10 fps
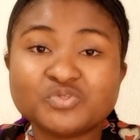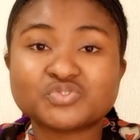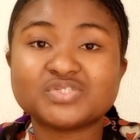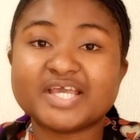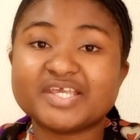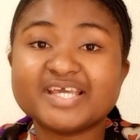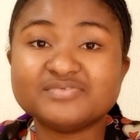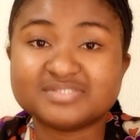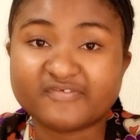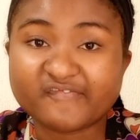so that you get
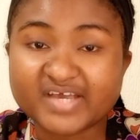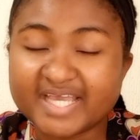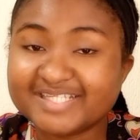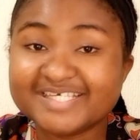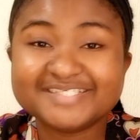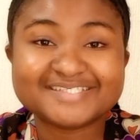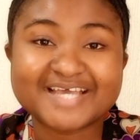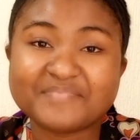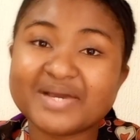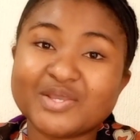notified each
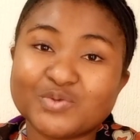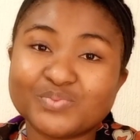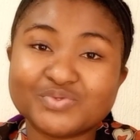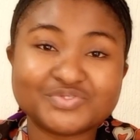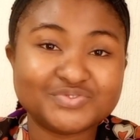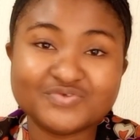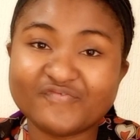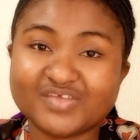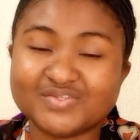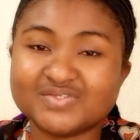time I upload new
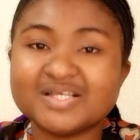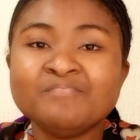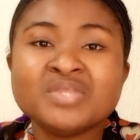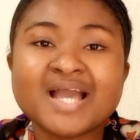videos.